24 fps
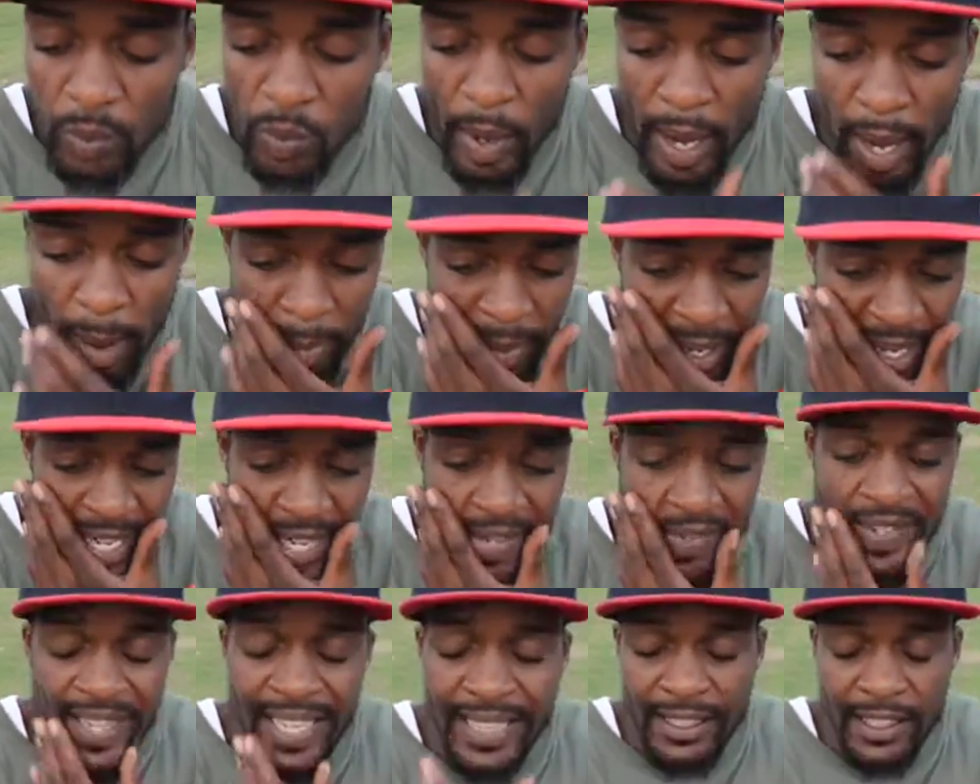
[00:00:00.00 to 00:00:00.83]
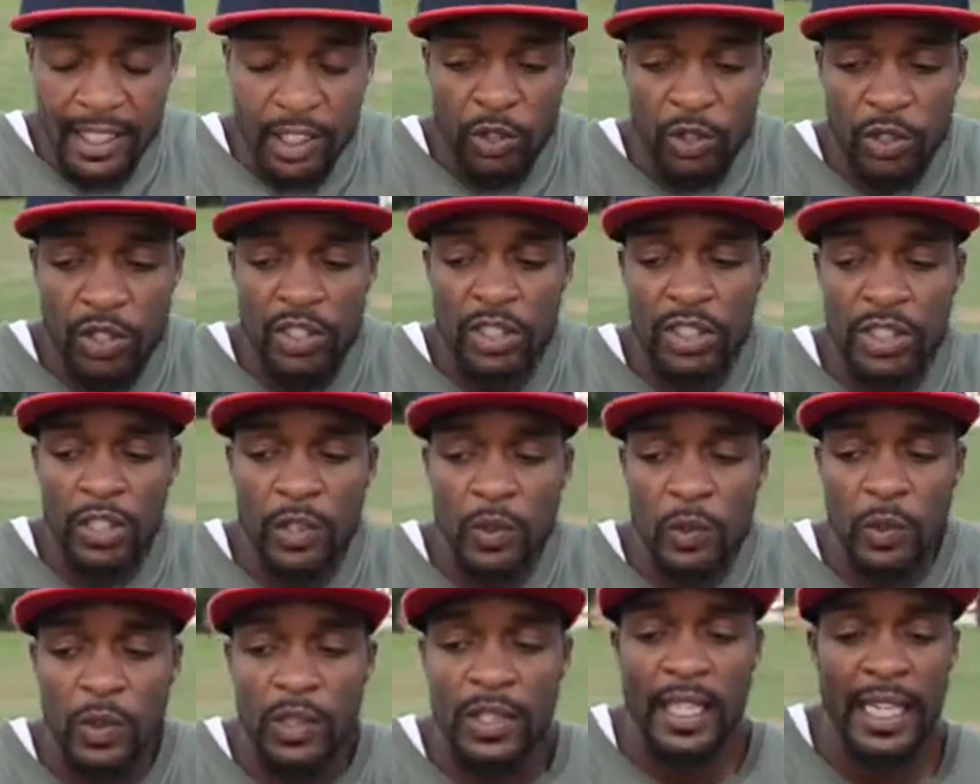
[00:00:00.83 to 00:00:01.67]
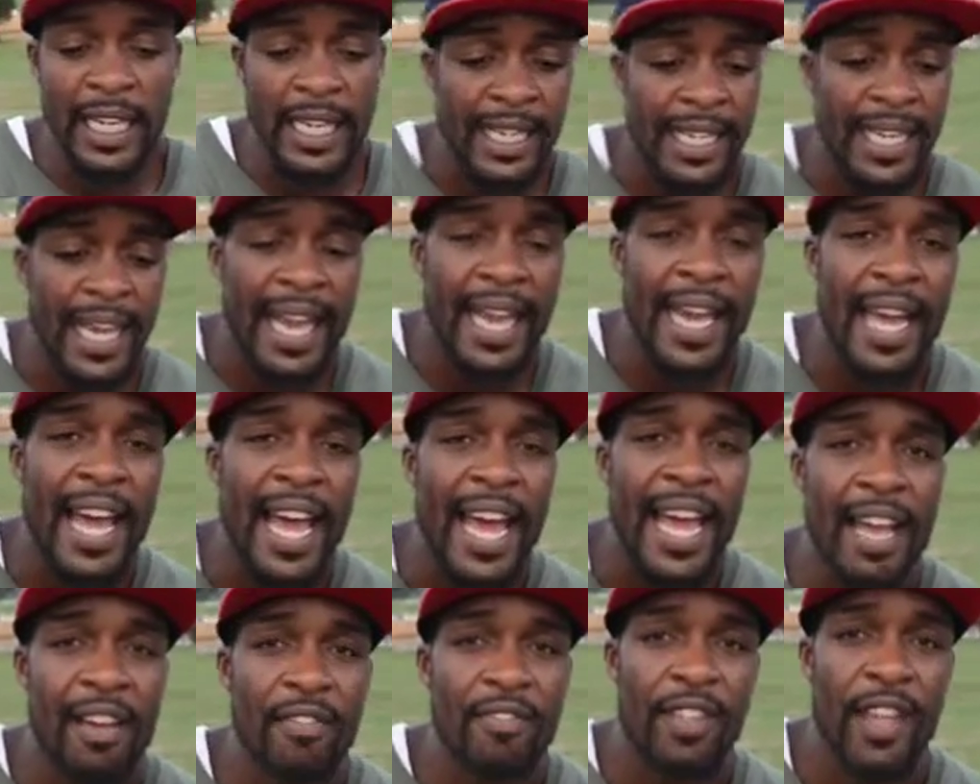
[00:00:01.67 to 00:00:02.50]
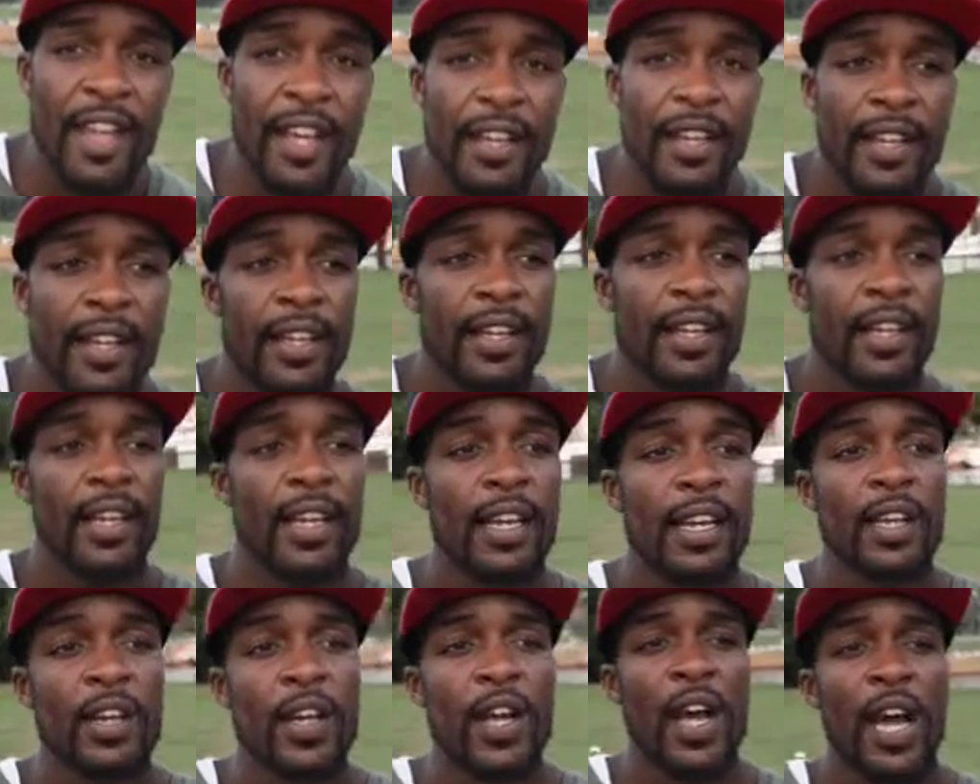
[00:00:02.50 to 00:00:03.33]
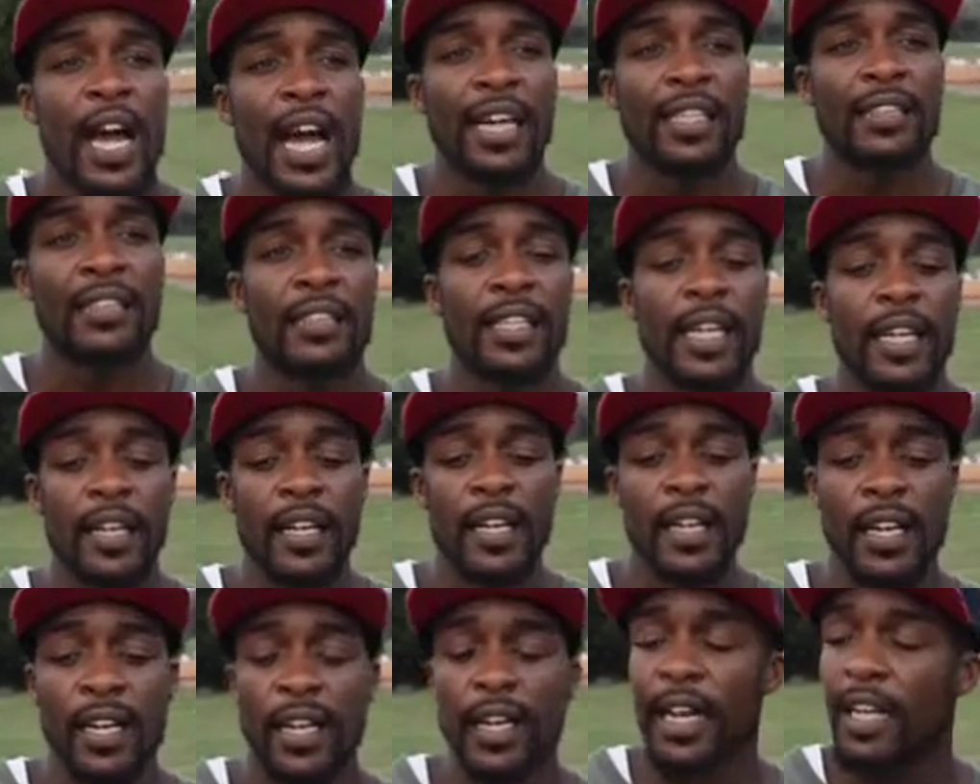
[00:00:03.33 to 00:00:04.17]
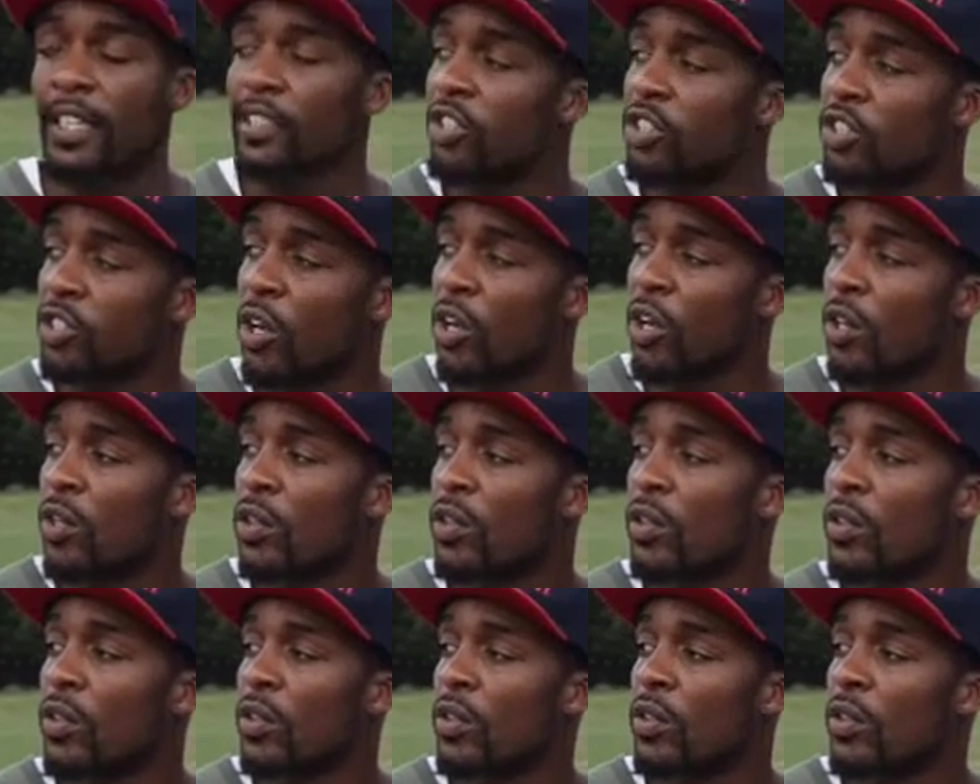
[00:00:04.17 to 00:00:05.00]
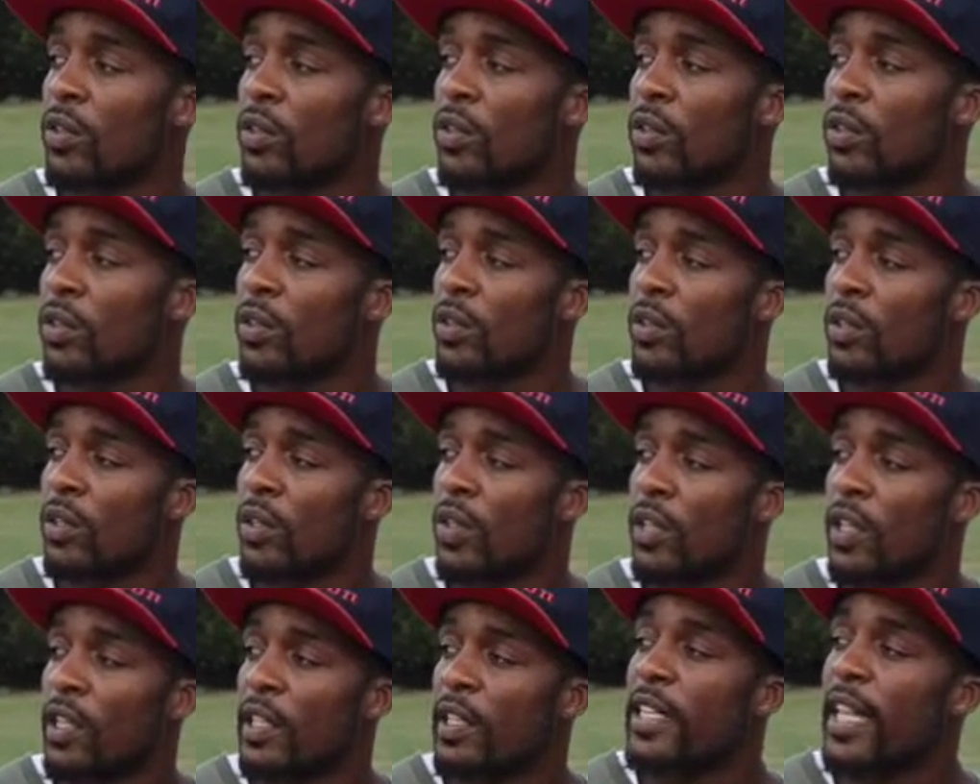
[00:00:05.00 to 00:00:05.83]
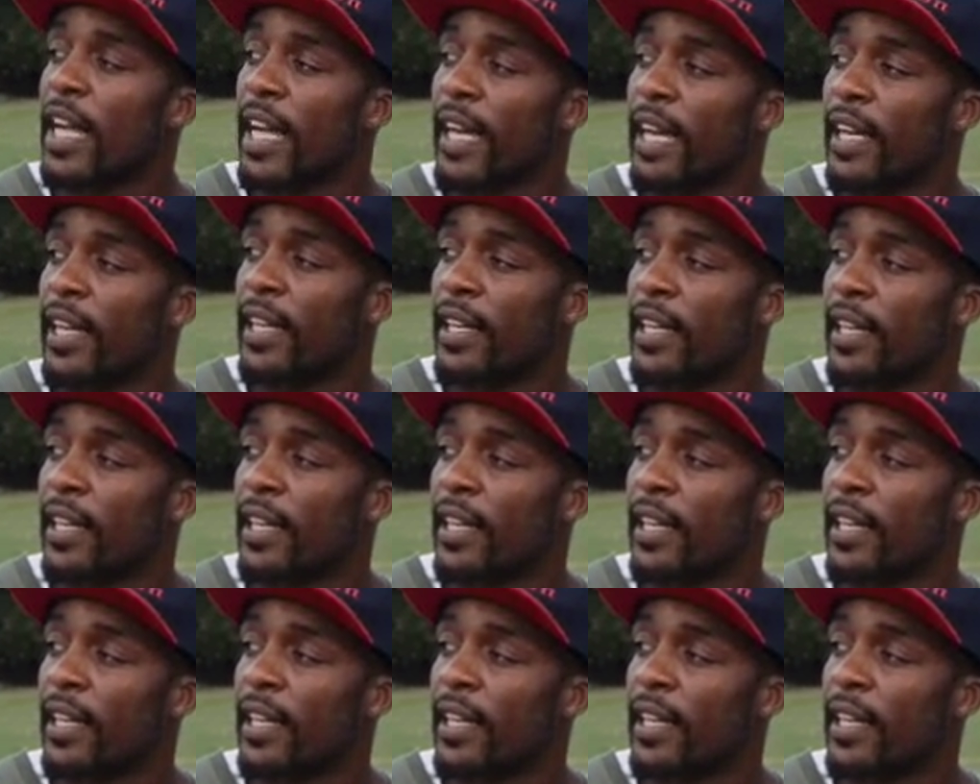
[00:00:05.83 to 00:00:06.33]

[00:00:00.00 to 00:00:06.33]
and I believe, yes, this is and Can't Have That. I stated in that song that